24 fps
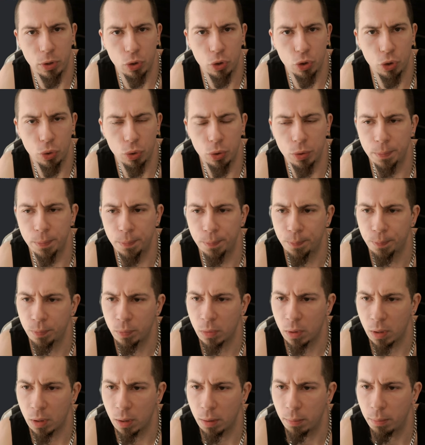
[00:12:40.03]
tune,
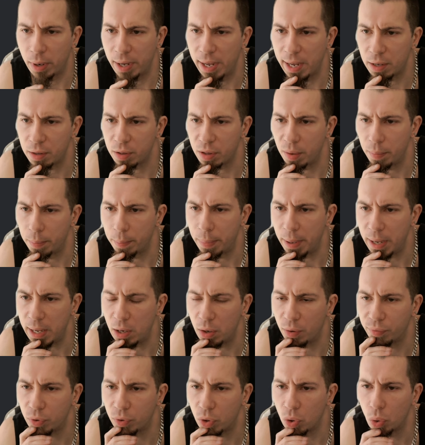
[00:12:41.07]
my
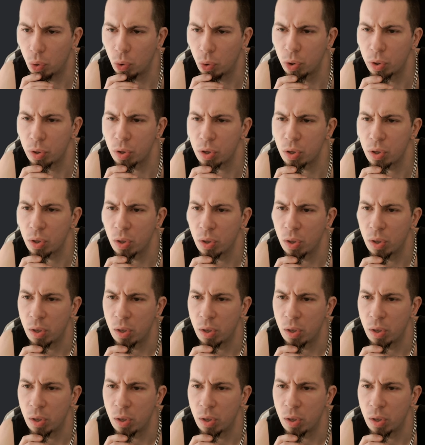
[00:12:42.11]
XMP, of course.